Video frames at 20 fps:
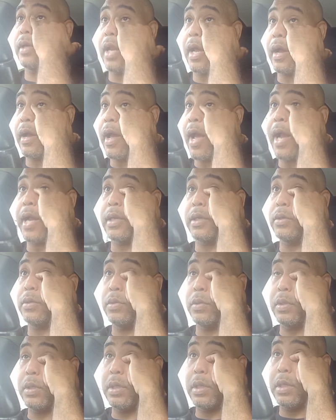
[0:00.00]
it out, I can do
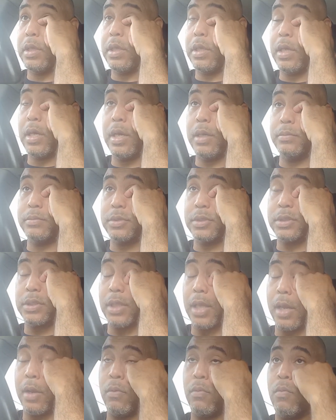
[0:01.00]
it. I'm just
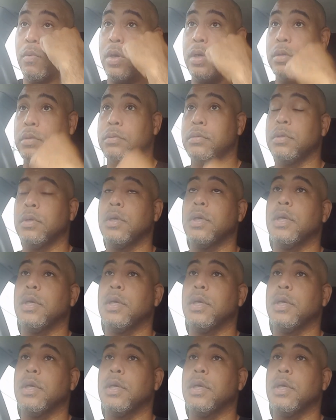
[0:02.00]
like, whoa.